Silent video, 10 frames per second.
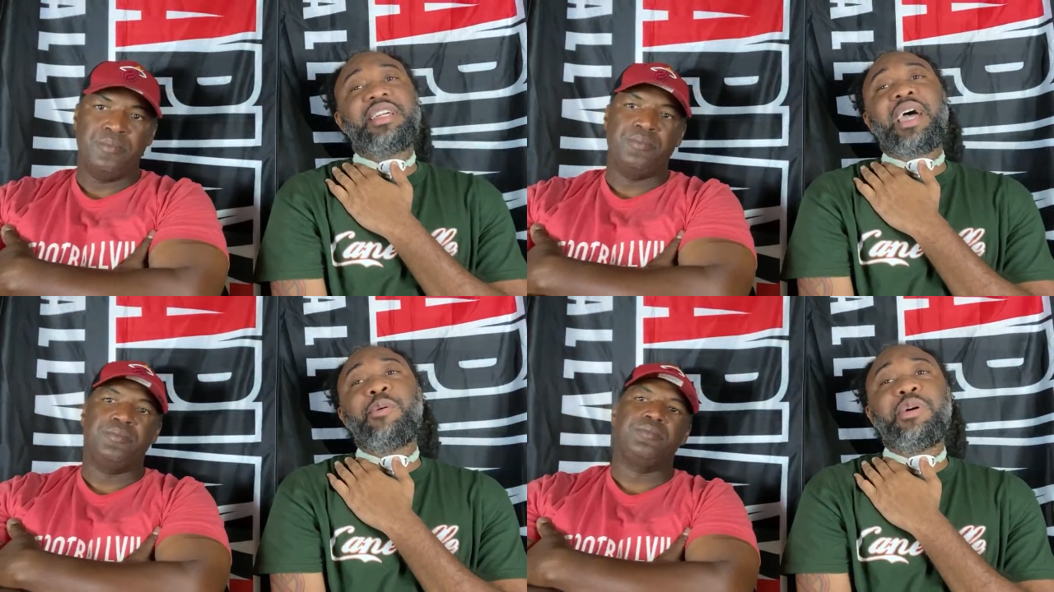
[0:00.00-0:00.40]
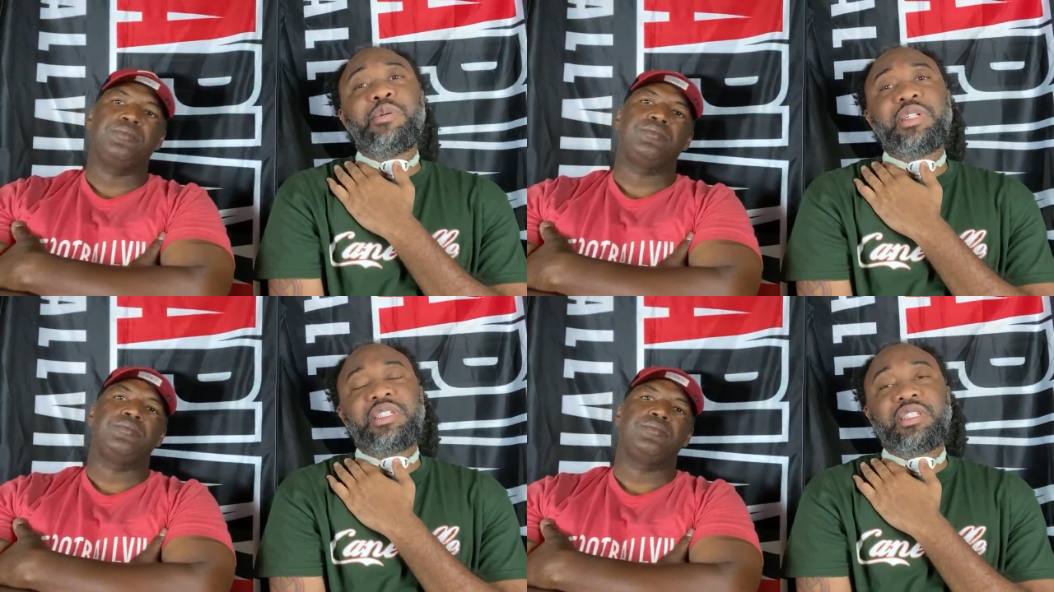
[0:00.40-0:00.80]
Speaker 1: like what,
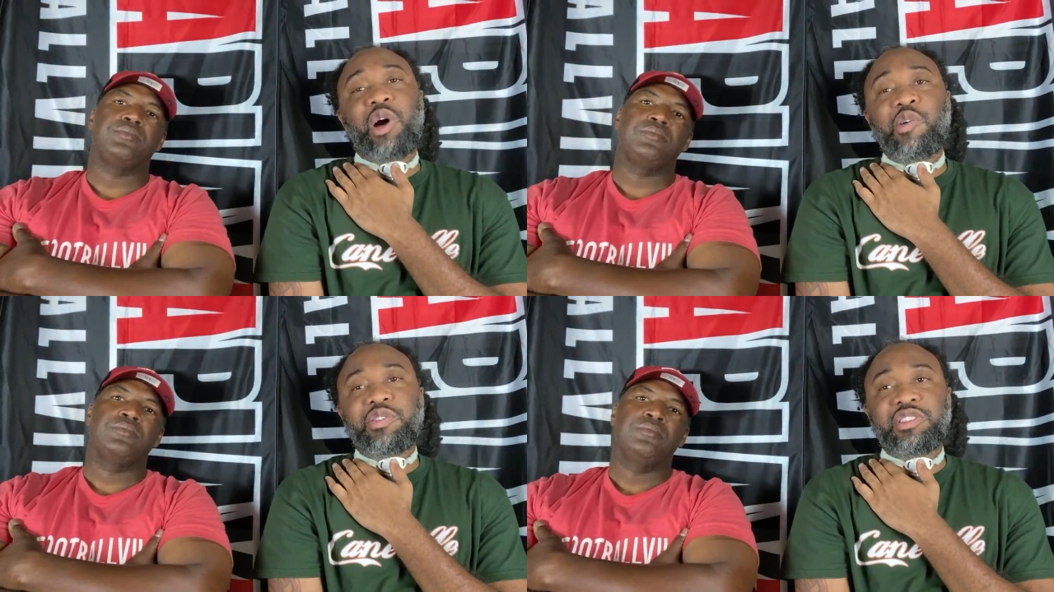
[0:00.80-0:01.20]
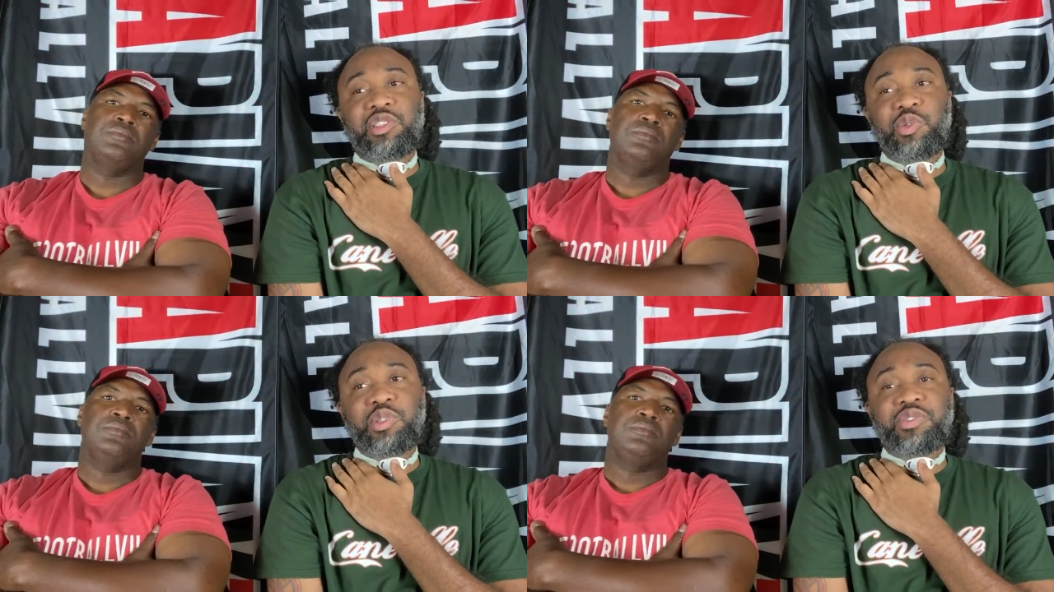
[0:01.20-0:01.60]
what the Dolphins
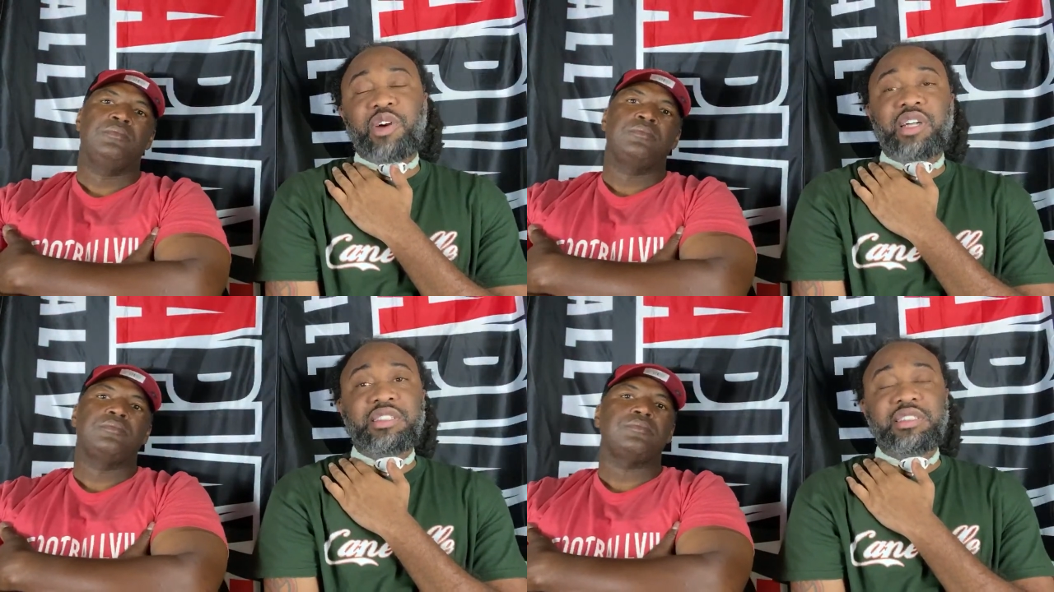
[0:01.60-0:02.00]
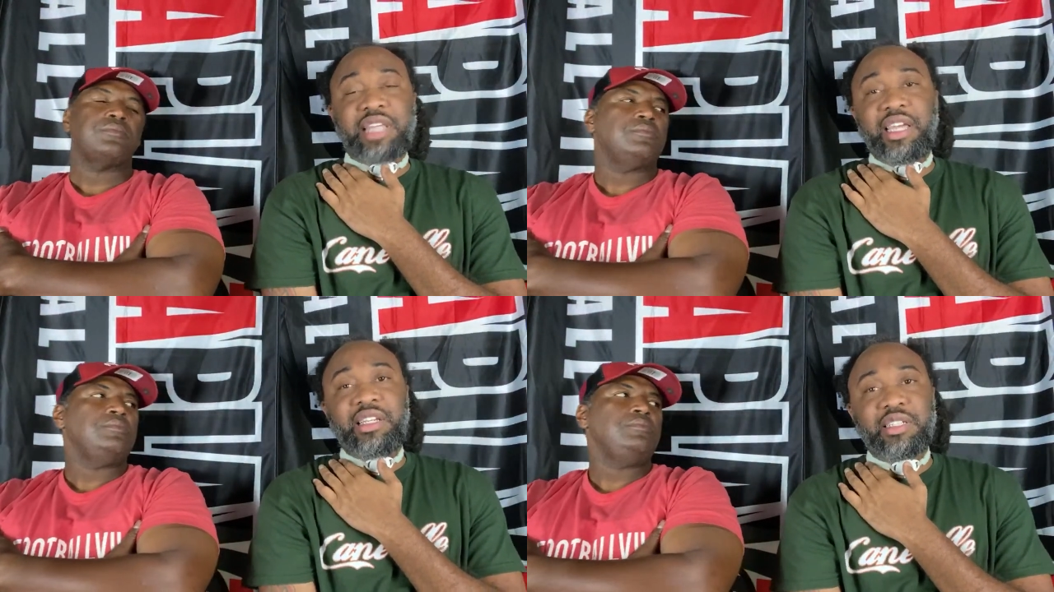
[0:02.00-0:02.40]
do as far as the
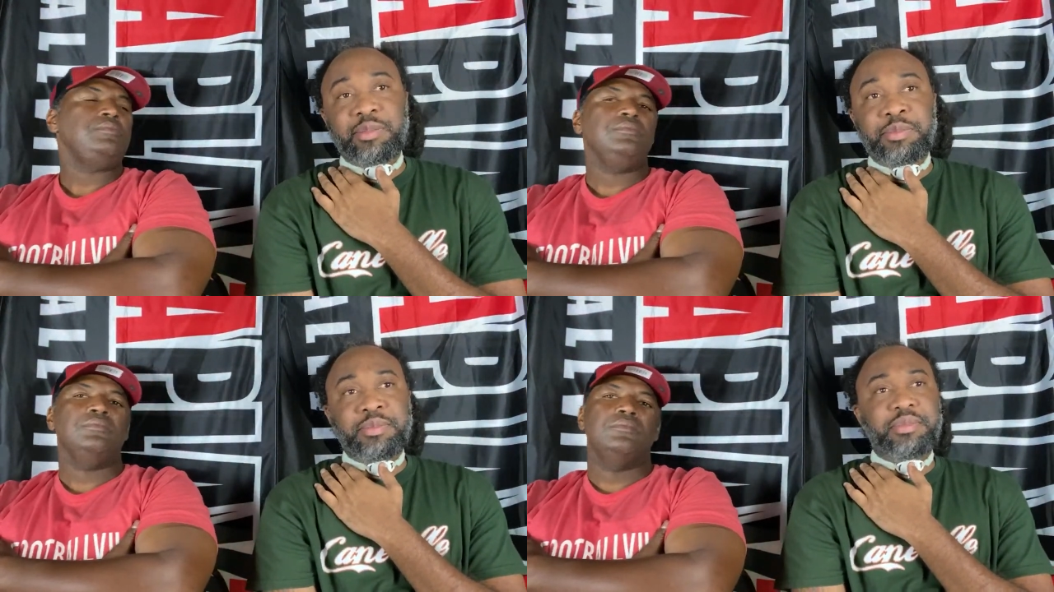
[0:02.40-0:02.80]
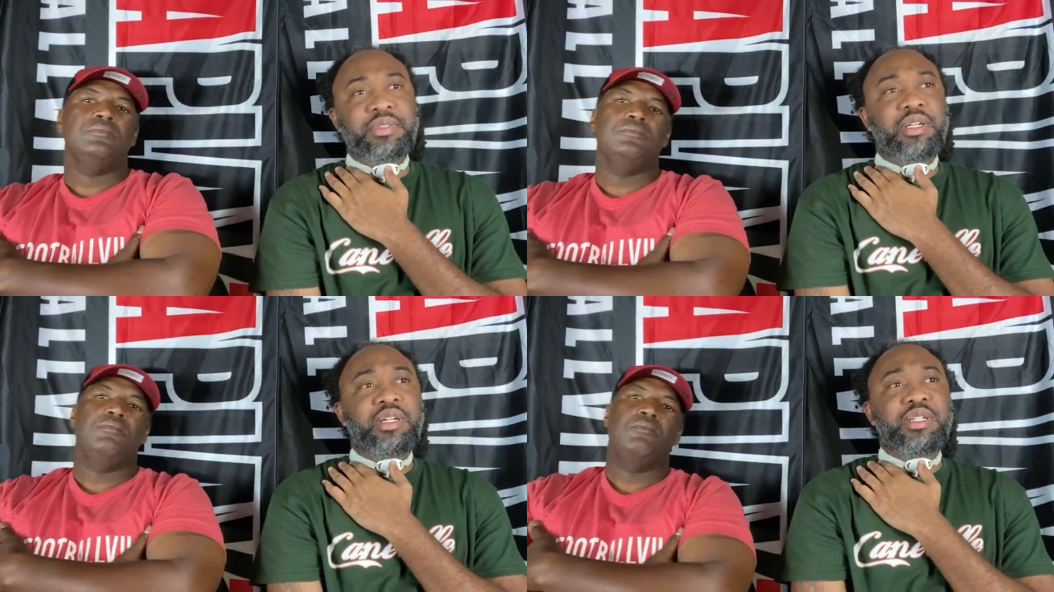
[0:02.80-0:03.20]
stadium,
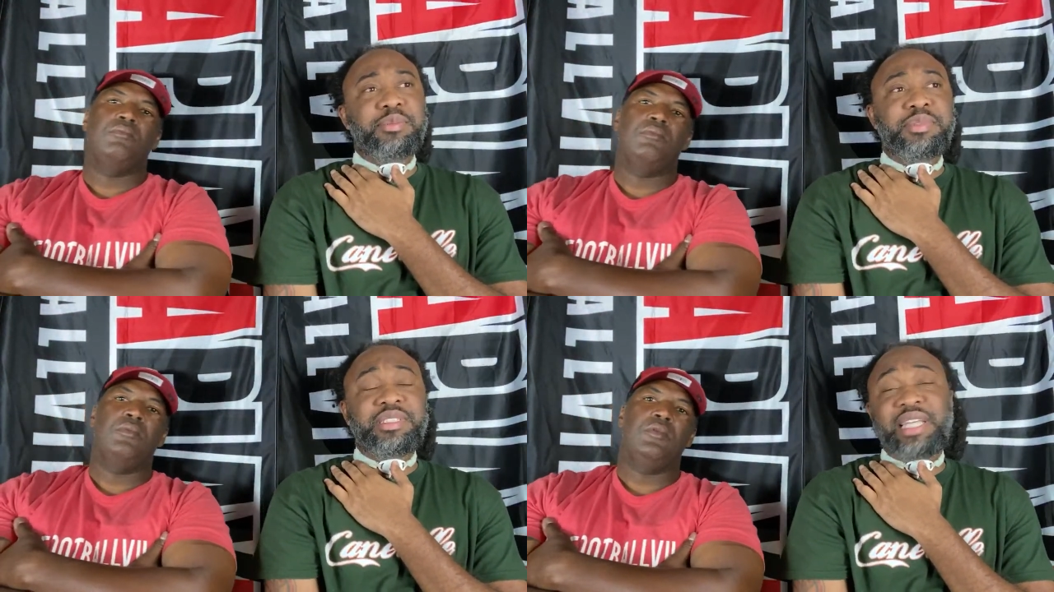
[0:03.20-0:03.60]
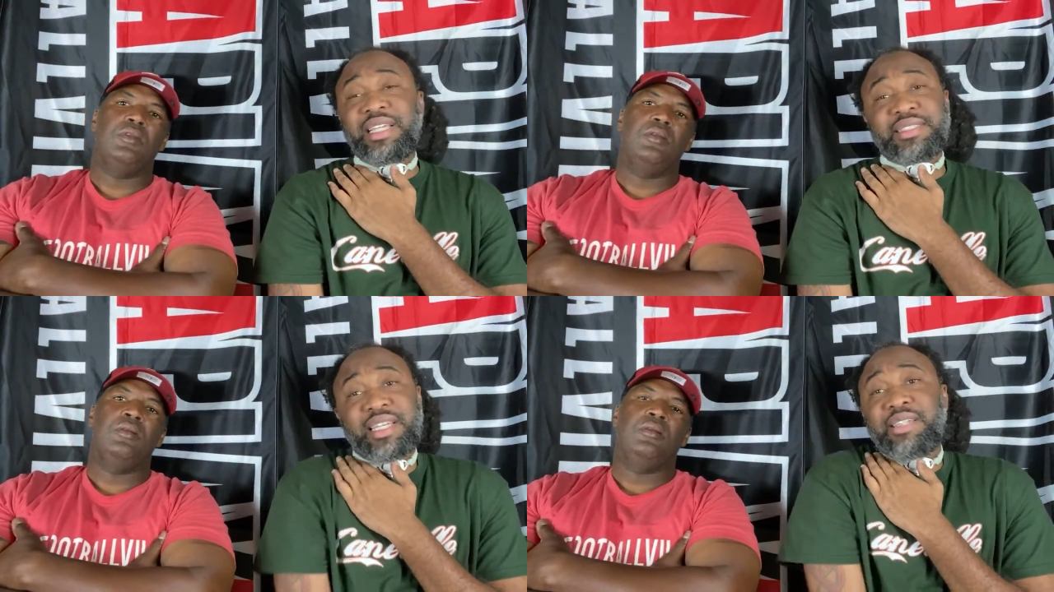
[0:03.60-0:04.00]
um, because they
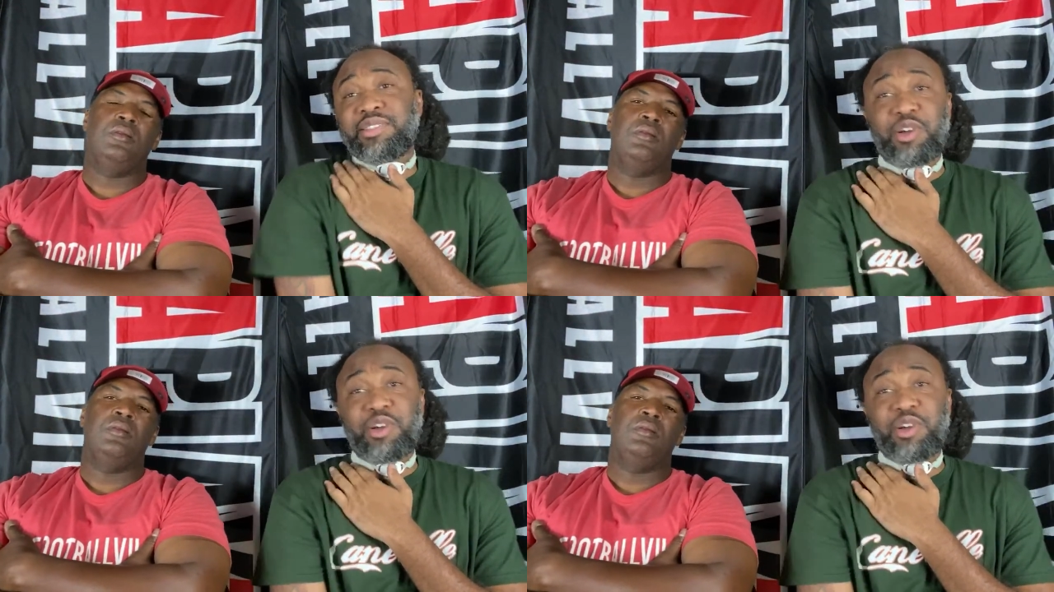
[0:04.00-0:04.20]
say it's